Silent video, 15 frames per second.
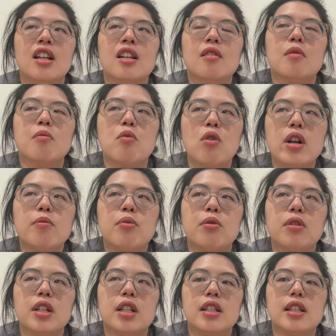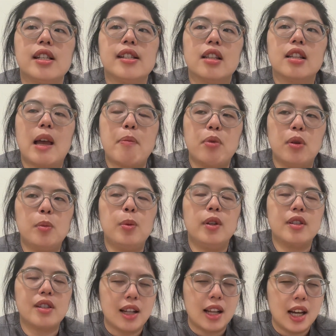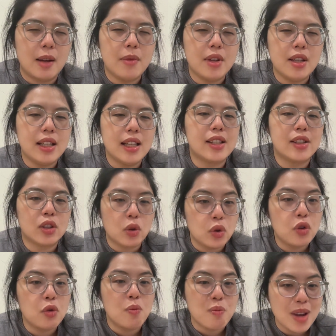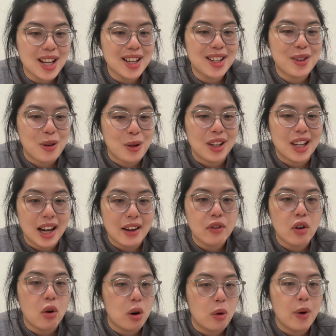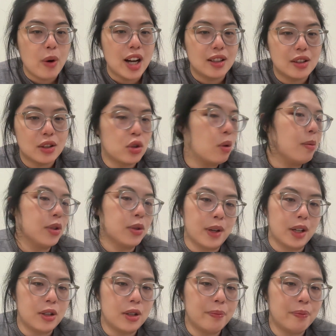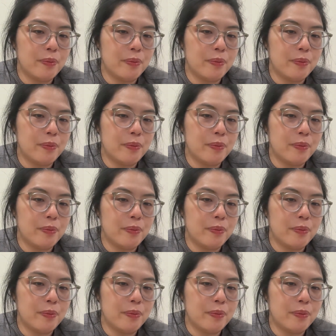But more important is that purpose alignment is going to make your life all around so much better,